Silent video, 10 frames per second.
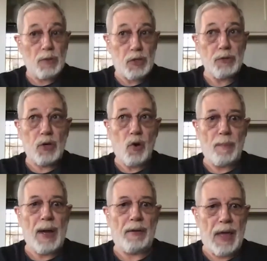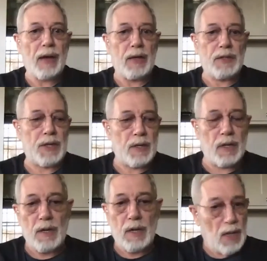Do talk about that, because
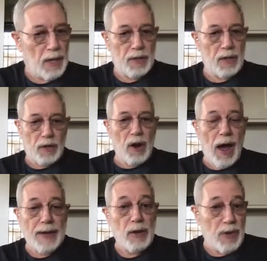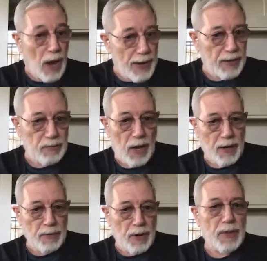you know, I
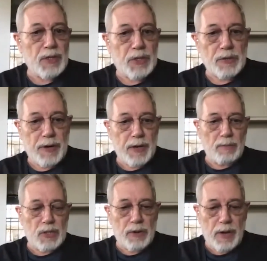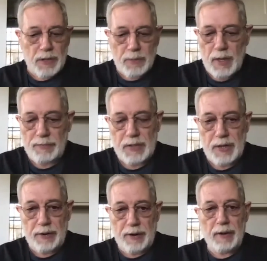don't know this story, and I'm sure others would love to
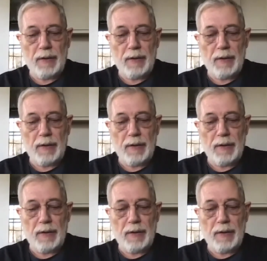hear it.